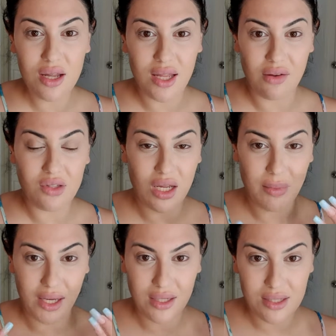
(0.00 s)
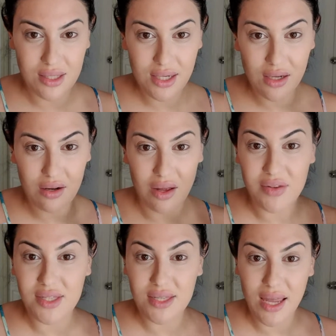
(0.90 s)
and I've done my concealer and I've
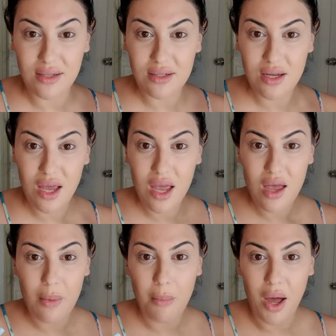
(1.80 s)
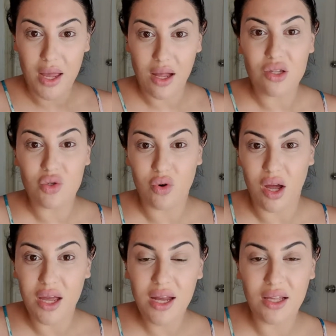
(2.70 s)
set my under
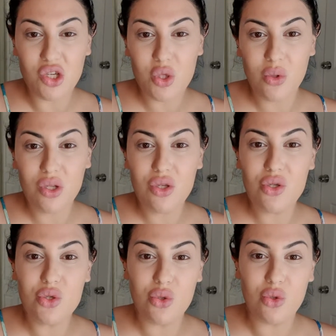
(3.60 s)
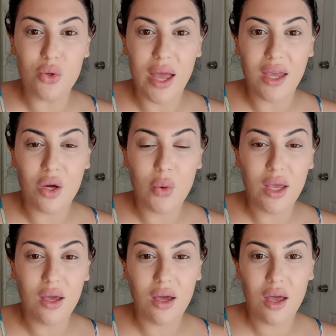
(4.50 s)
eye, and I just wanted to do a quick